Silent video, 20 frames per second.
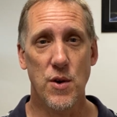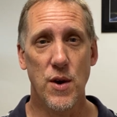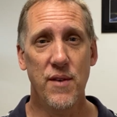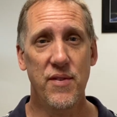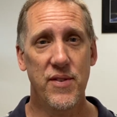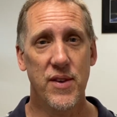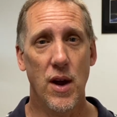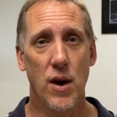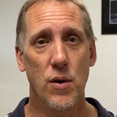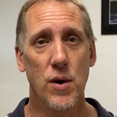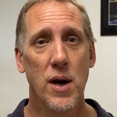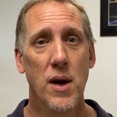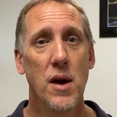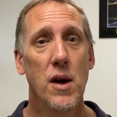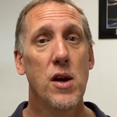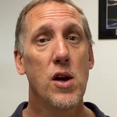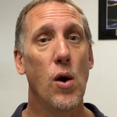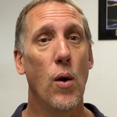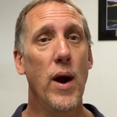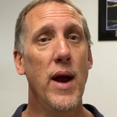If so,
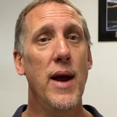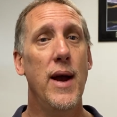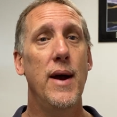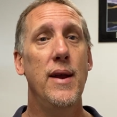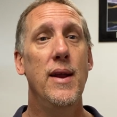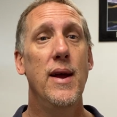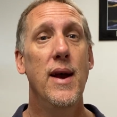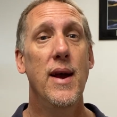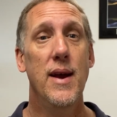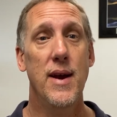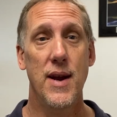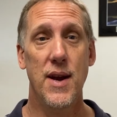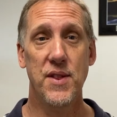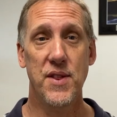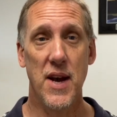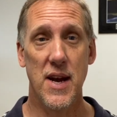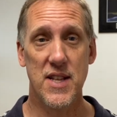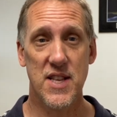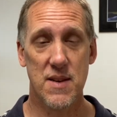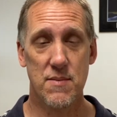go ahead, hit
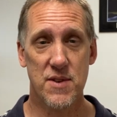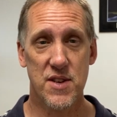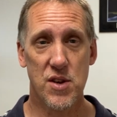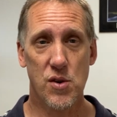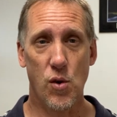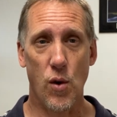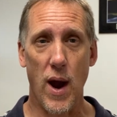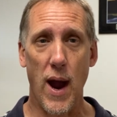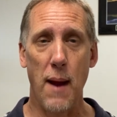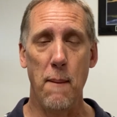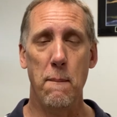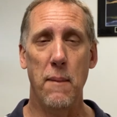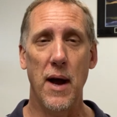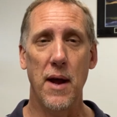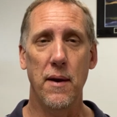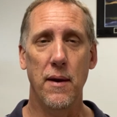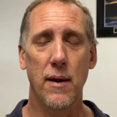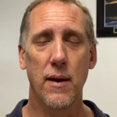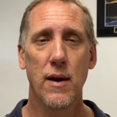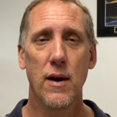that subscribe
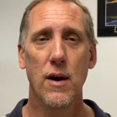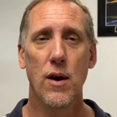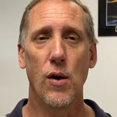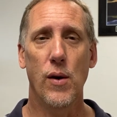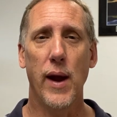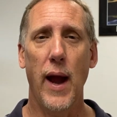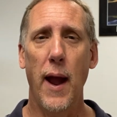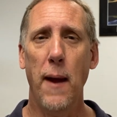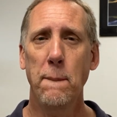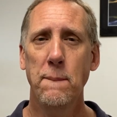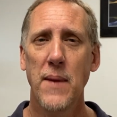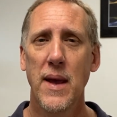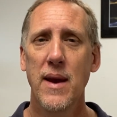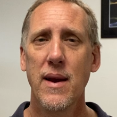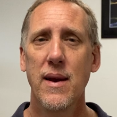button, okay?